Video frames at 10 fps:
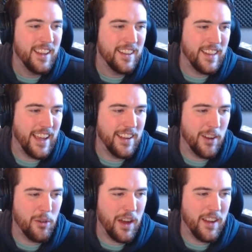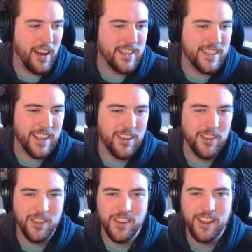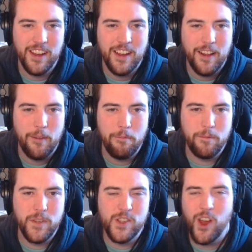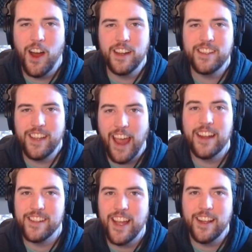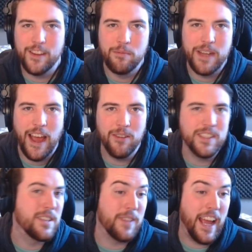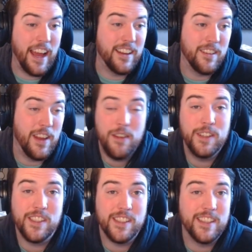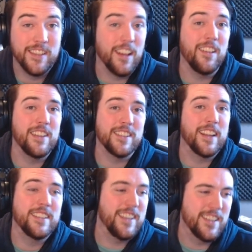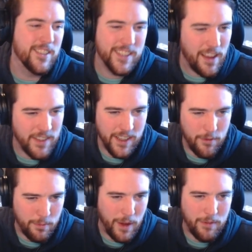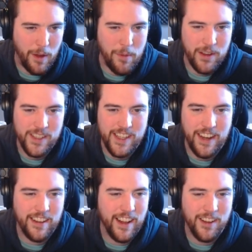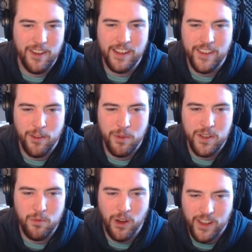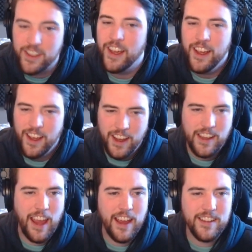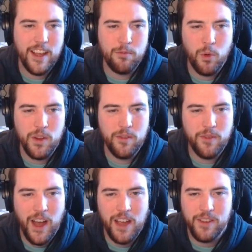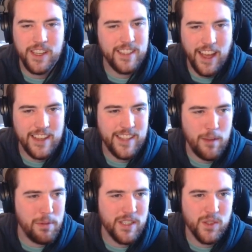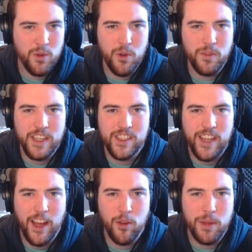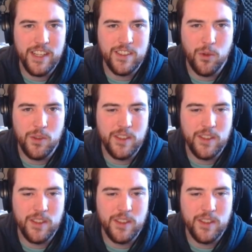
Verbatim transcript: that, you know, a, a single shot can take them down, because if they had even just as little as, like, six or seven, if, if I'm understanding that correctly, it wouldn't have worked. Can't take more than five. Is that has that been true of these shadow beings the whole